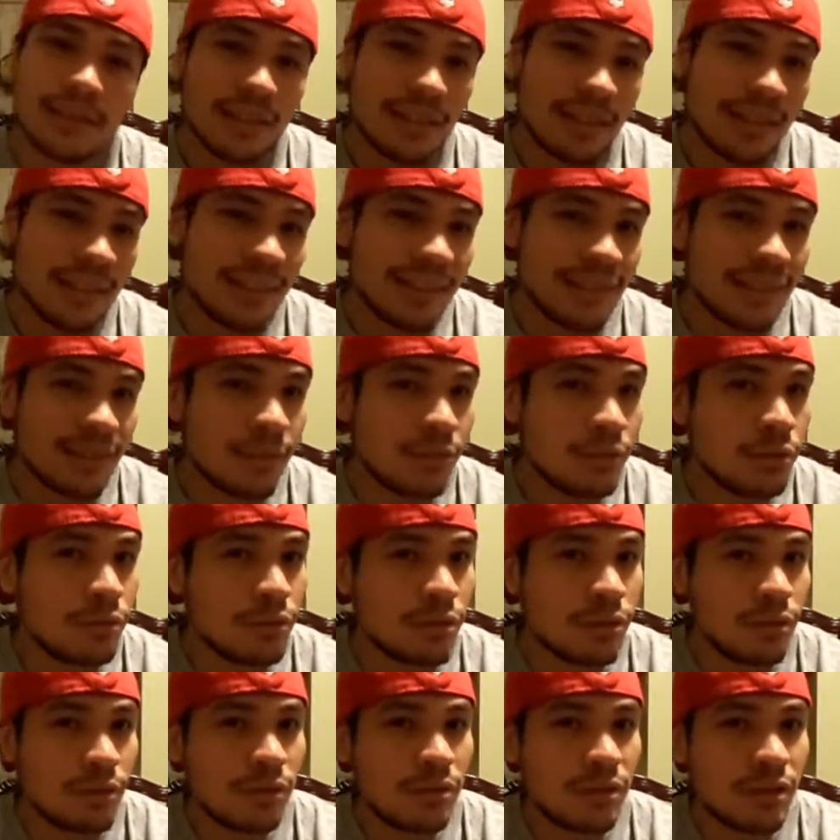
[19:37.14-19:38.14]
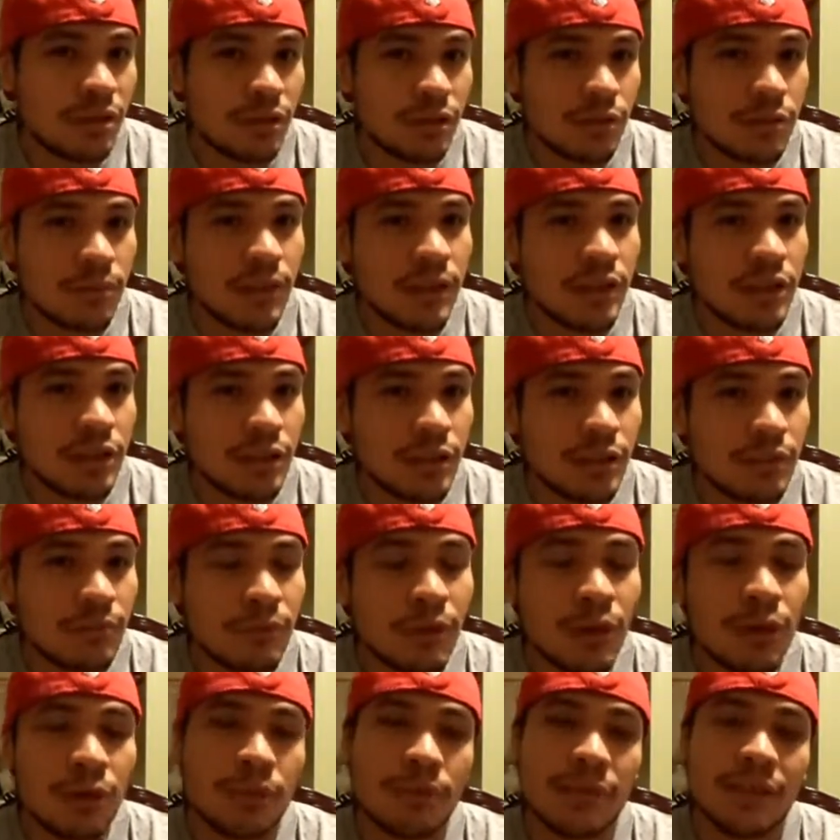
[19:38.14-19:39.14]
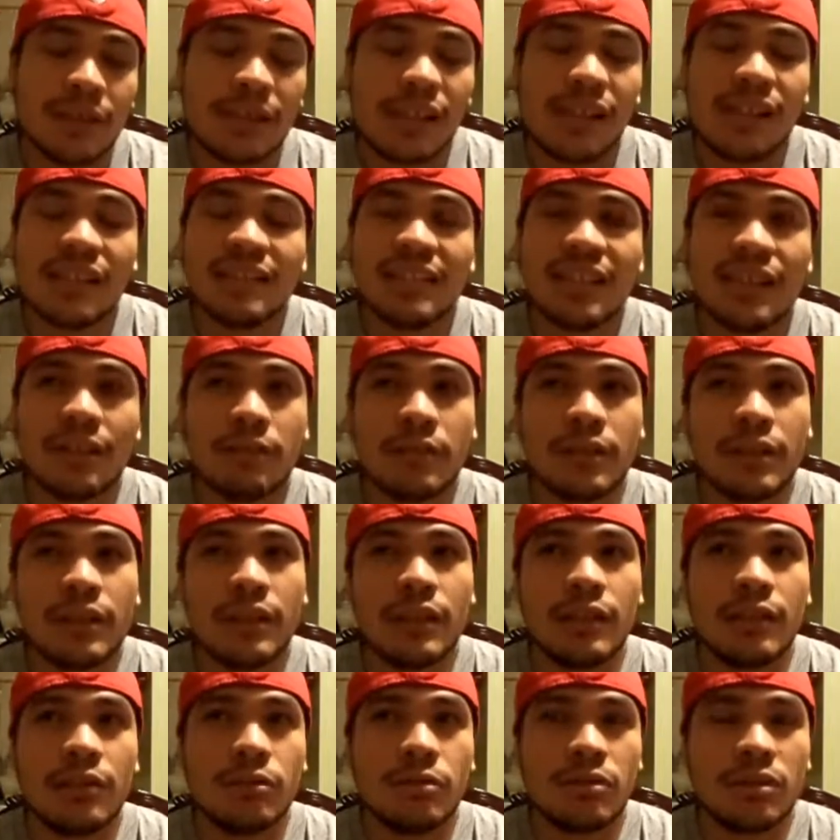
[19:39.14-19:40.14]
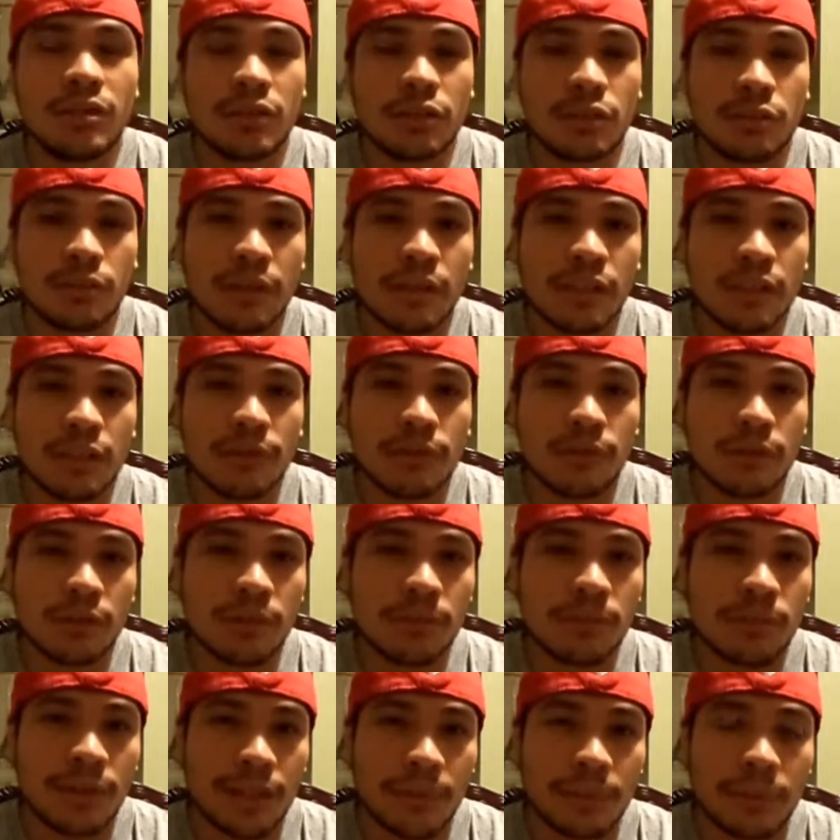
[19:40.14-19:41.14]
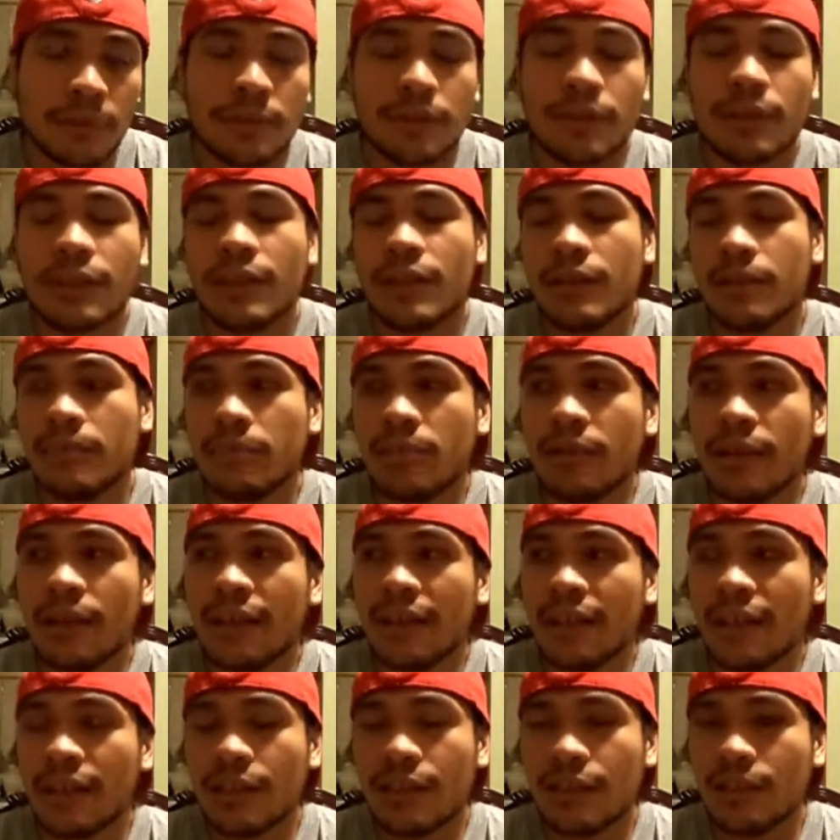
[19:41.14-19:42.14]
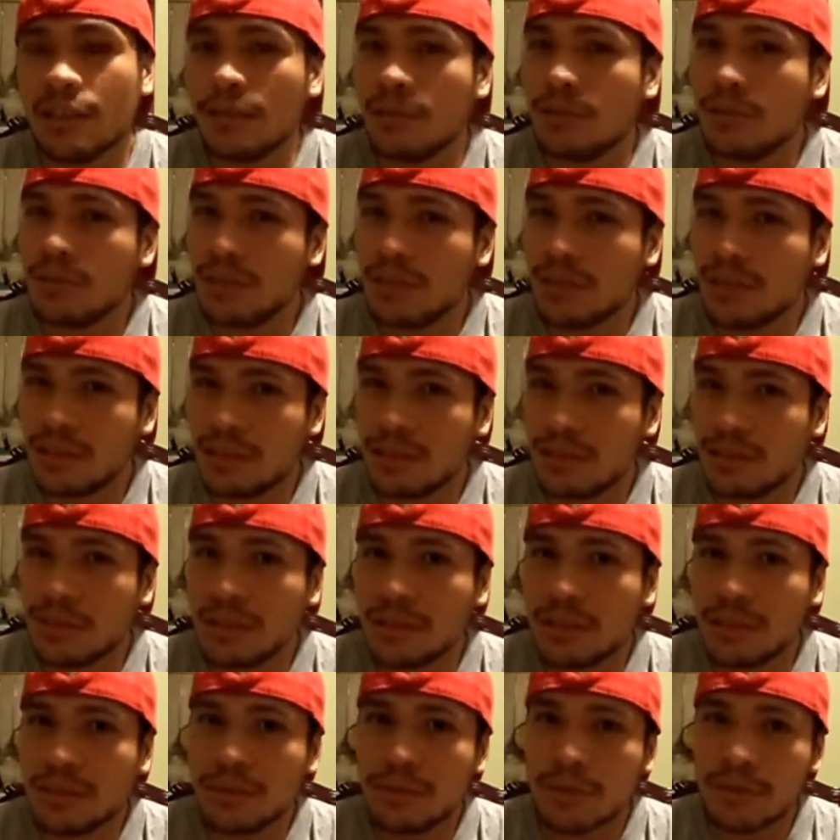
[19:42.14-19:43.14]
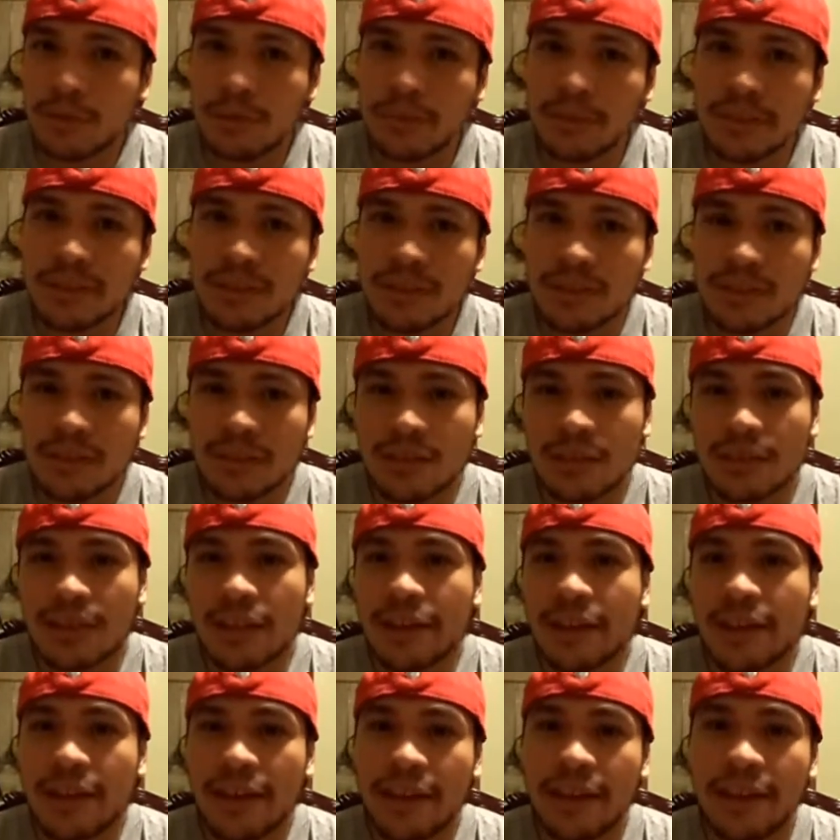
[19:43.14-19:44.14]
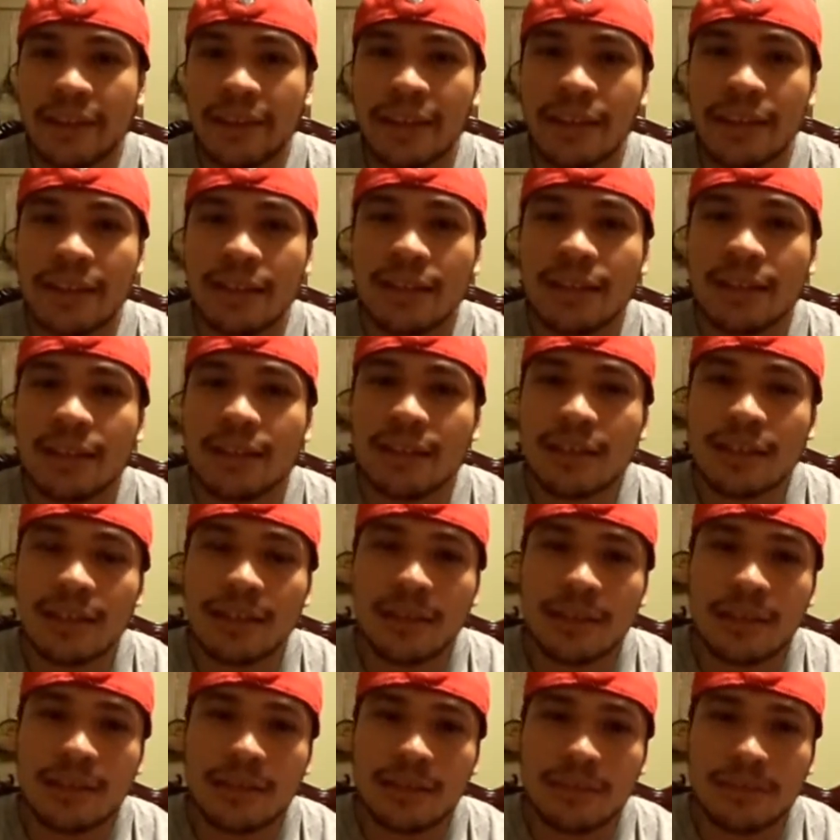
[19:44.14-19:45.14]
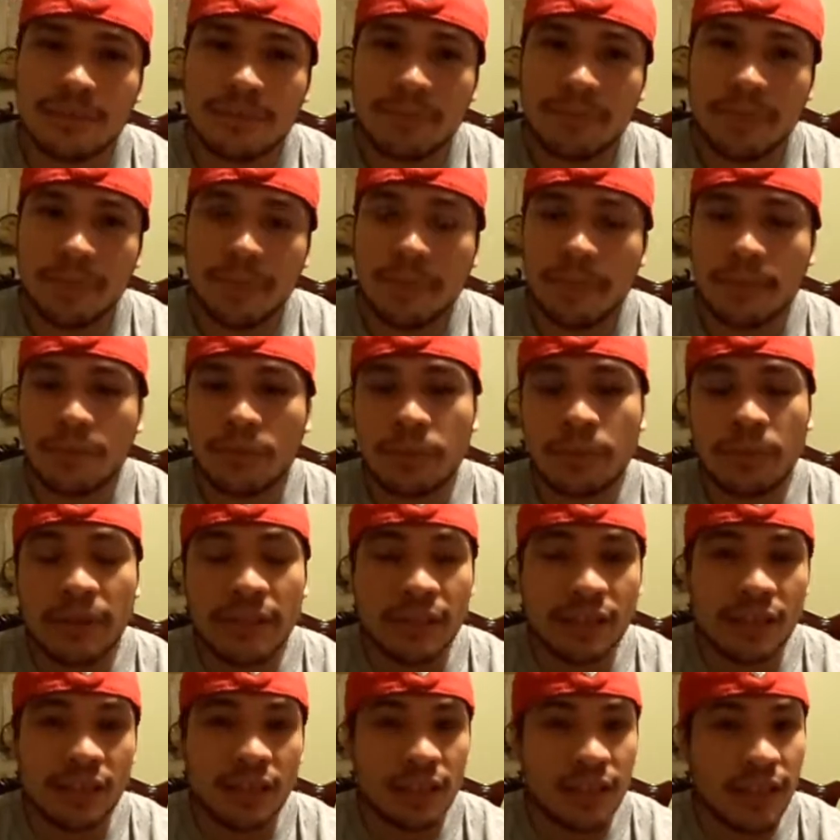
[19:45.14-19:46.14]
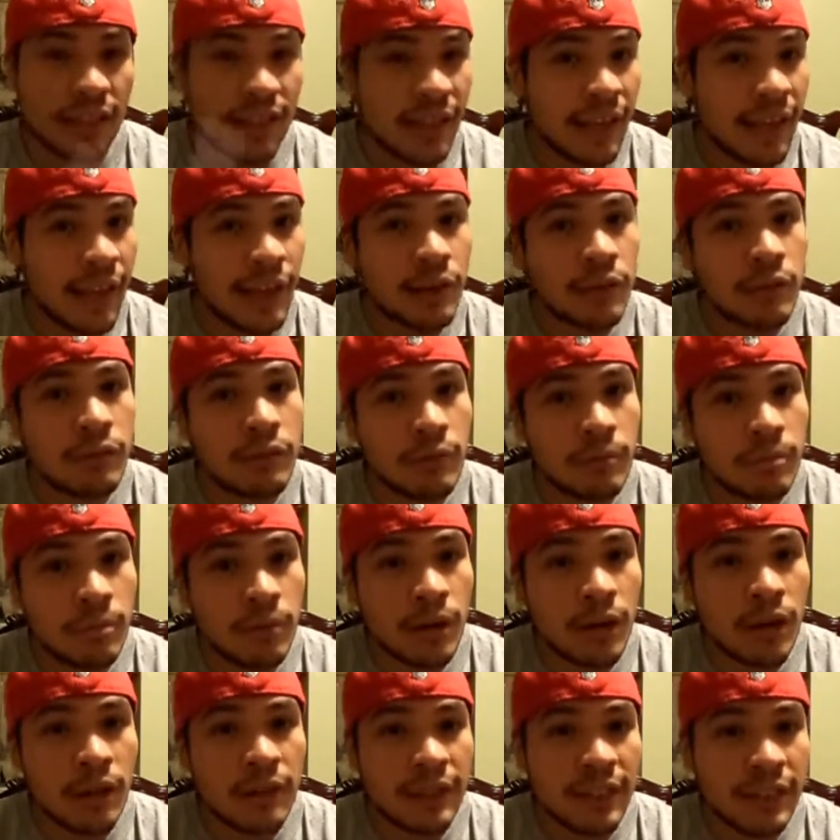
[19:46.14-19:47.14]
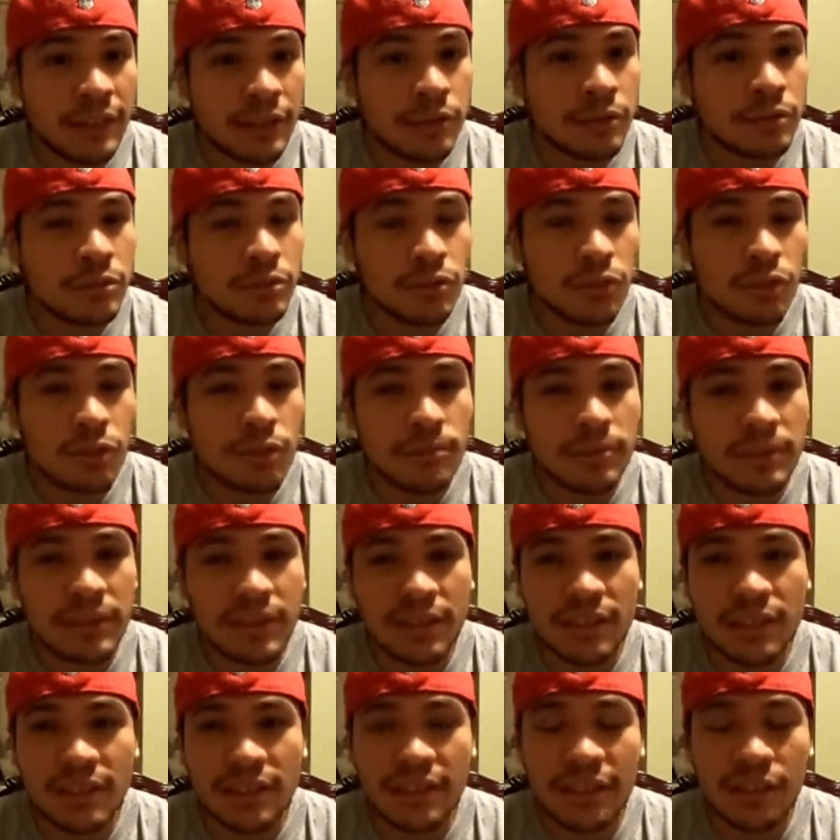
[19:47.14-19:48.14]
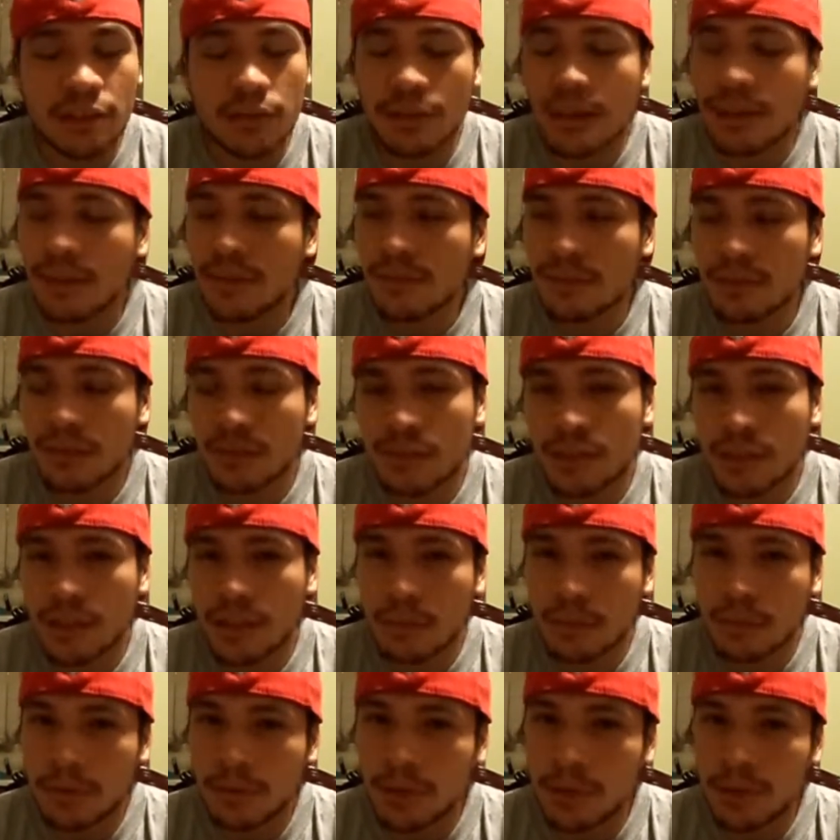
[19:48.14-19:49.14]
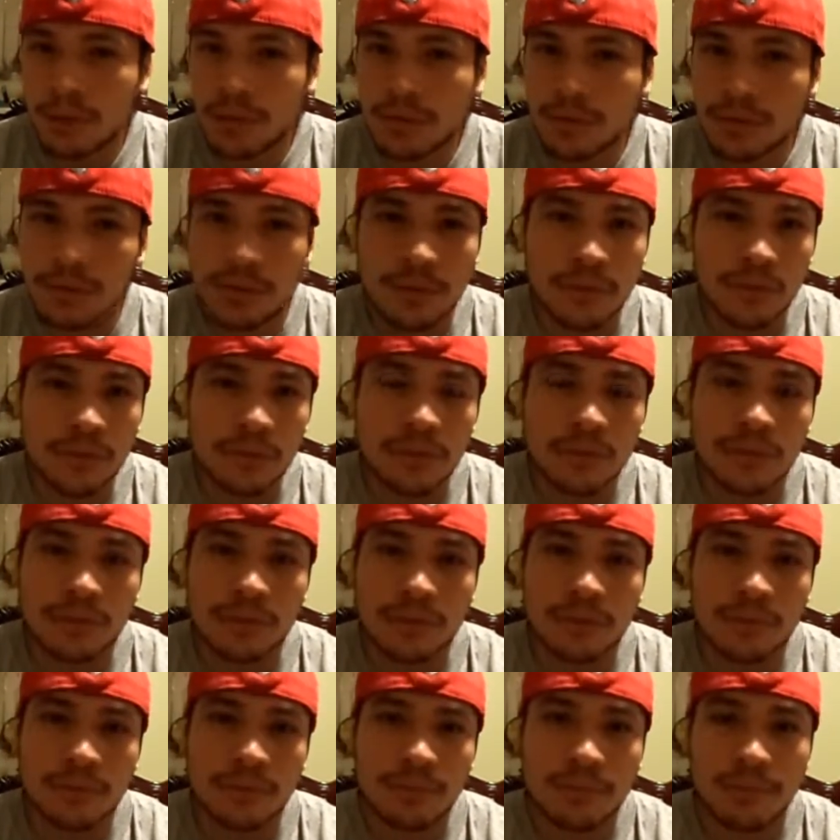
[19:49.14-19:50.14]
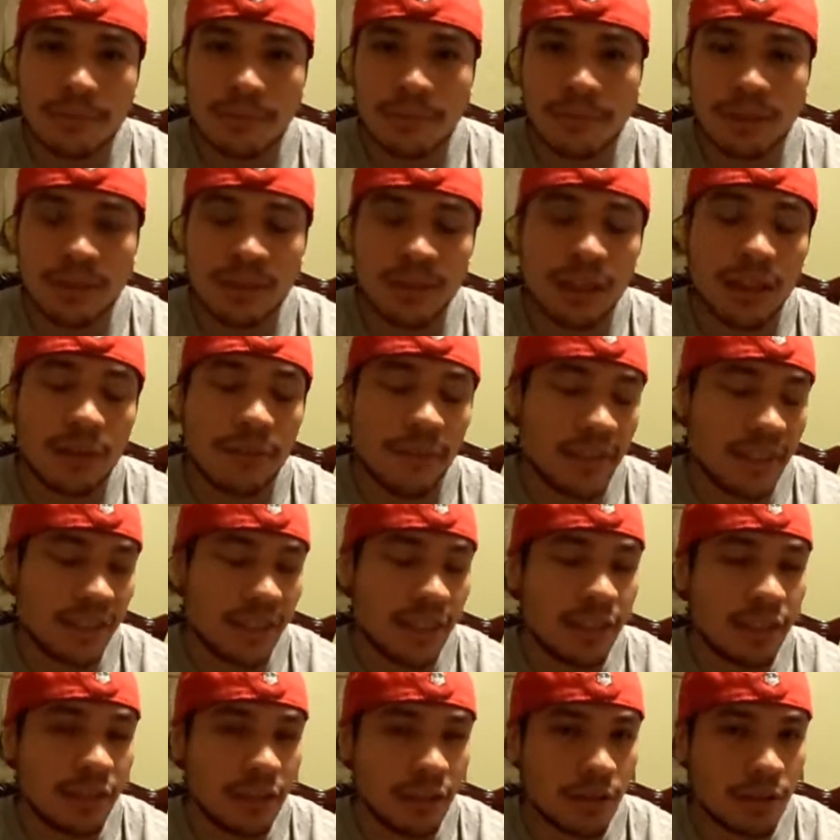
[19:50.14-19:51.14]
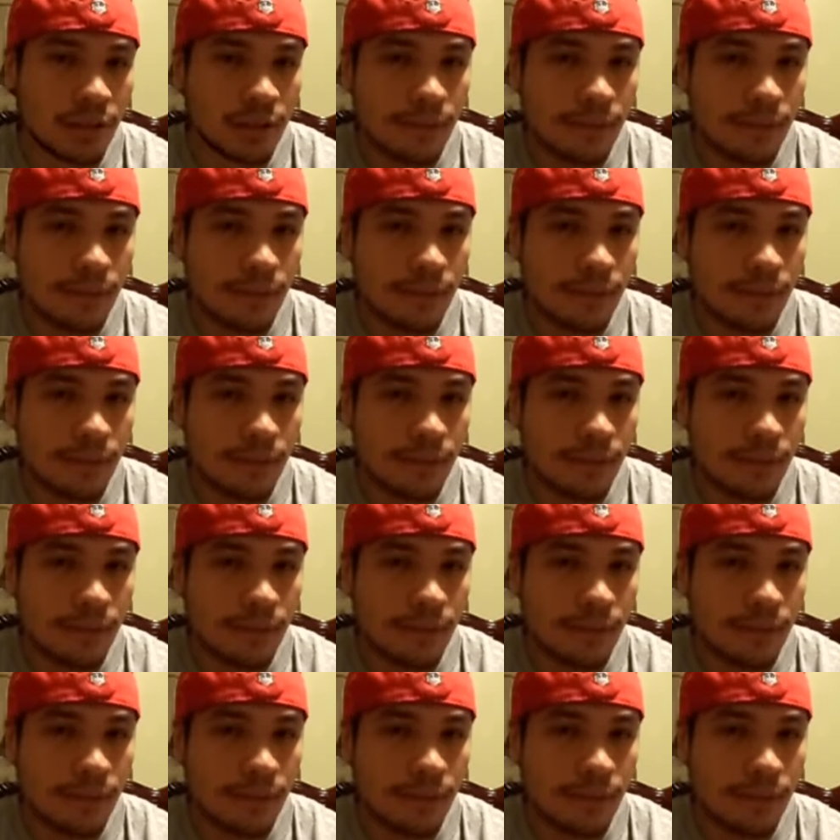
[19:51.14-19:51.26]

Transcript: It's a lose-lose situation. Well, it's not really a lose situation for the plumber, but it is a lose situation for the business. And then for businesses that can go abroad, they do so because they don't have such labor laws over in Southeast Asia.